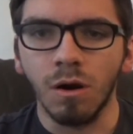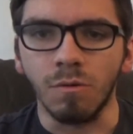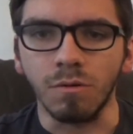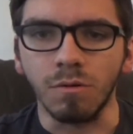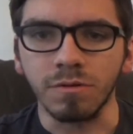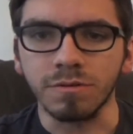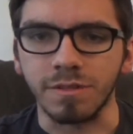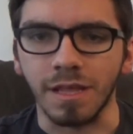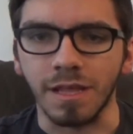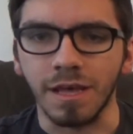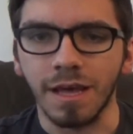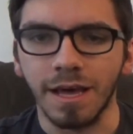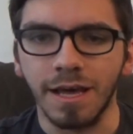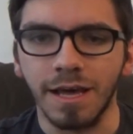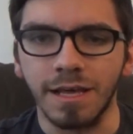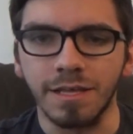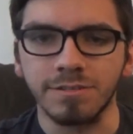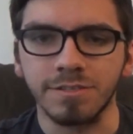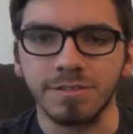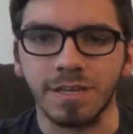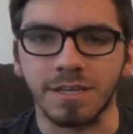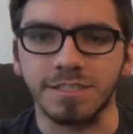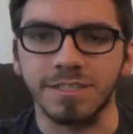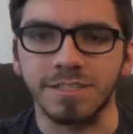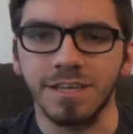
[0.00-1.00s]
Oh, what's that? That's
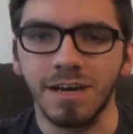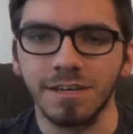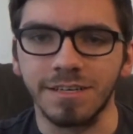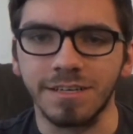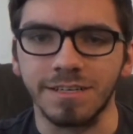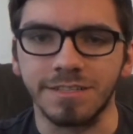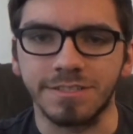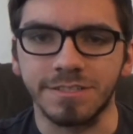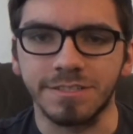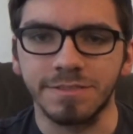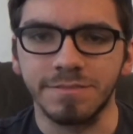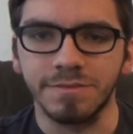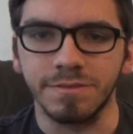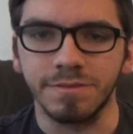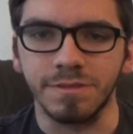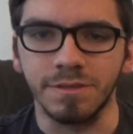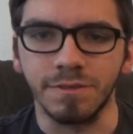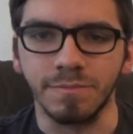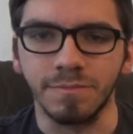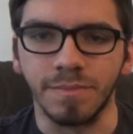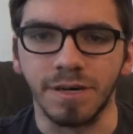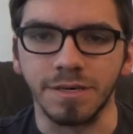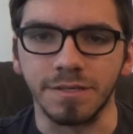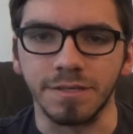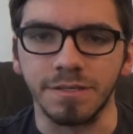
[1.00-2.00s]
like a TARDIS. Oh
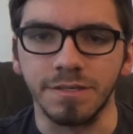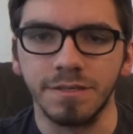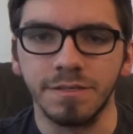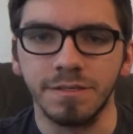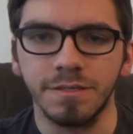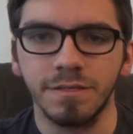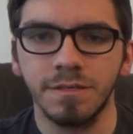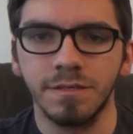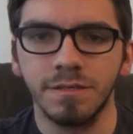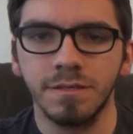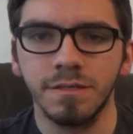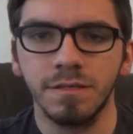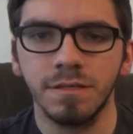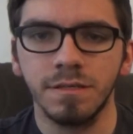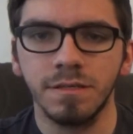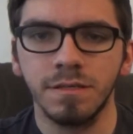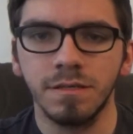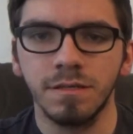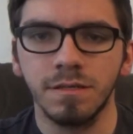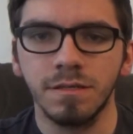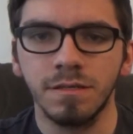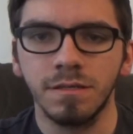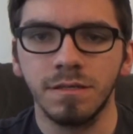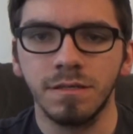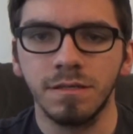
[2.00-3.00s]
my. Serious
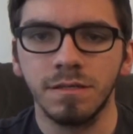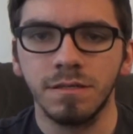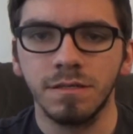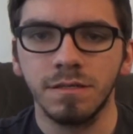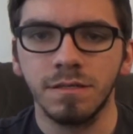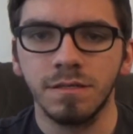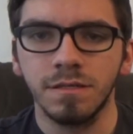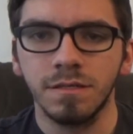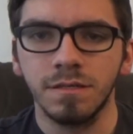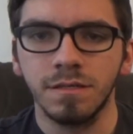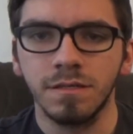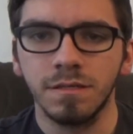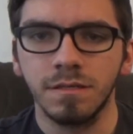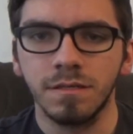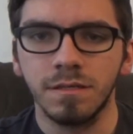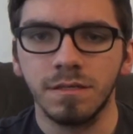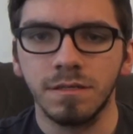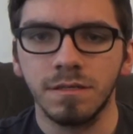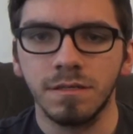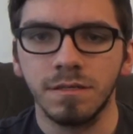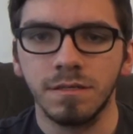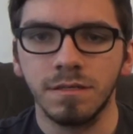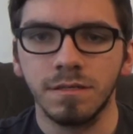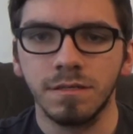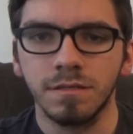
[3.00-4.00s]

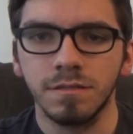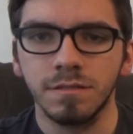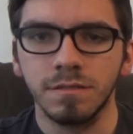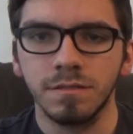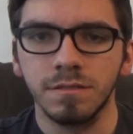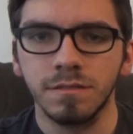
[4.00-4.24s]
crisis.